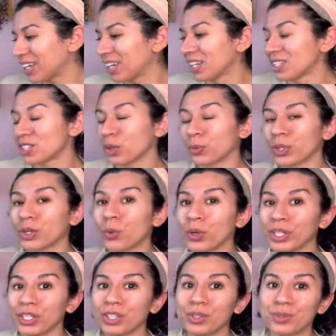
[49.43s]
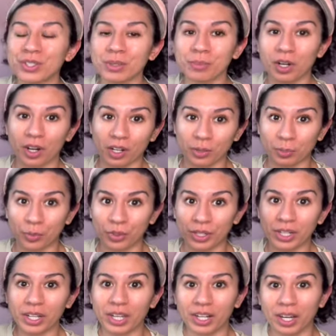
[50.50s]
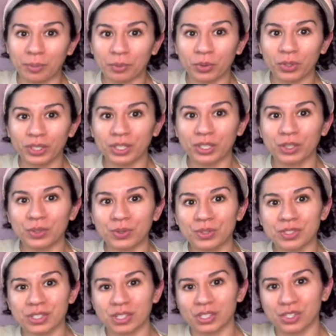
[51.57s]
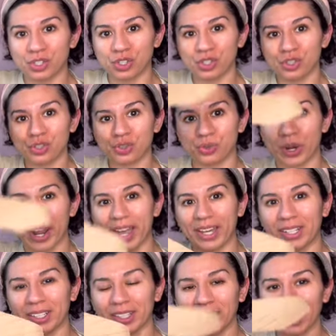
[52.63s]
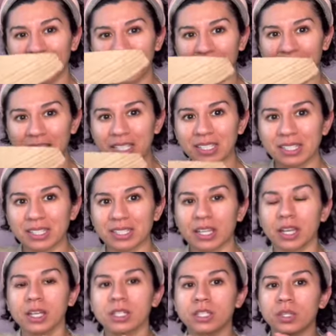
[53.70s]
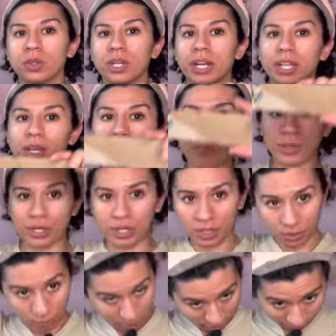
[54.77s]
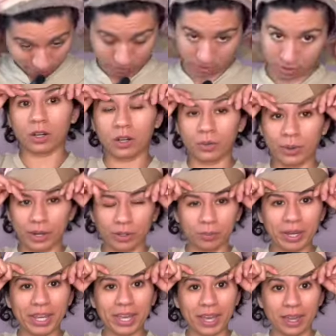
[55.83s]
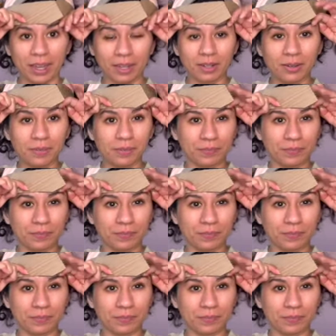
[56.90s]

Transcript: So we're going to use some cardboard and I'm going to use a strand like this so that I can put it around my head.